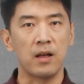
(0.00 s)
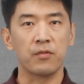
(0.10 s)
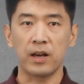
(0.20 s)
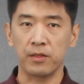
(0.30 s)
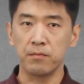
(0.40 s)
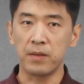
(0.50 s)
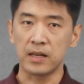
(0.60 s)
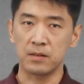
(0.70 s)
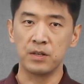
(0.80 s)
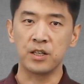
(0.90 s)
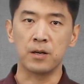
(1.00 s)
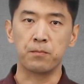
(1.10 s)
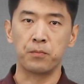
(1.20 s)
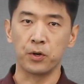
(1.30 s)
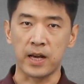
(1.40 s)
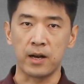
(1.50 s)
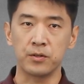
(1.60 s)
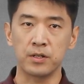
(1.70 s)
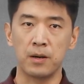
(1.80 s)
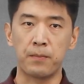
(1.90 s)
that the mass media put
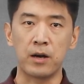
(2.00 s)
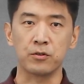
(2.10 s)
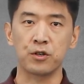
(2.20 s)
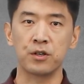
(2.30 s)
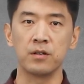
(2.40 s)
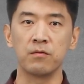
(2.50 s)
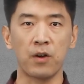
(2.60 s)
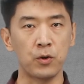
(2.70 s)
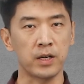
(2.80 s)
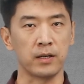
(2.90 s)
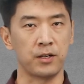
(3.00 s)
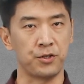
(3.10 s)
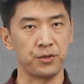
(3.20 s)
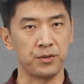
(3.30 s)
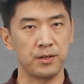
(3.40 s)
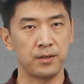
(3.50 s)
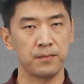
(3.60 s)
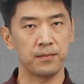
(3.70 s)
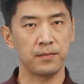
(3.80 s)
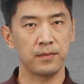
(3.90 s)
out about certain voting issues.
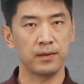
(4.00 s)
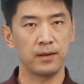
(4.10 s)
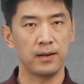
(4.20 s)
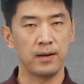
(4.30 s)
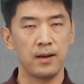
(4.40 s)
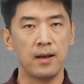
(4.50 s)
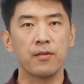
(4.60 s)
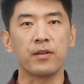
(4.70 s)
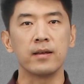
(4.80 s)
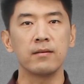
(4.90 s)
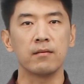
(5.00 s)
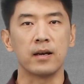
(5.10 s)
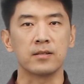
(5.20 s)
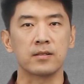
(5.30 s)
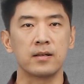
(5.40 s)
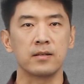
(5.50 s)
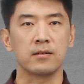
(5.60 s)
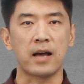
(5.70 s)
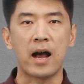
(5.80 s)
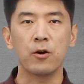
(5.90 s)
Then they studied
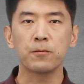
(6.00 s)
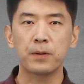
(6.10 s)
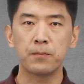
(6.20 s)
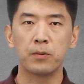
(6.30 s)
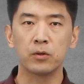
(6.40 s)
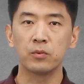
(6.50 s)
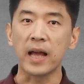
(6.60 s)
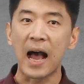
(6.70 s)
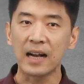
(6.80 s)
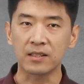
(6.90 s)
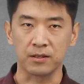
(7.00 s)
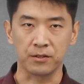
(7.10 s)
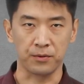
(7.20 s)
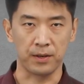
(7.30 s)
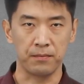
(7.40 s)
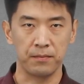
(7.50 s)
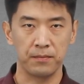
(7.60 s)
how the people reacted to them.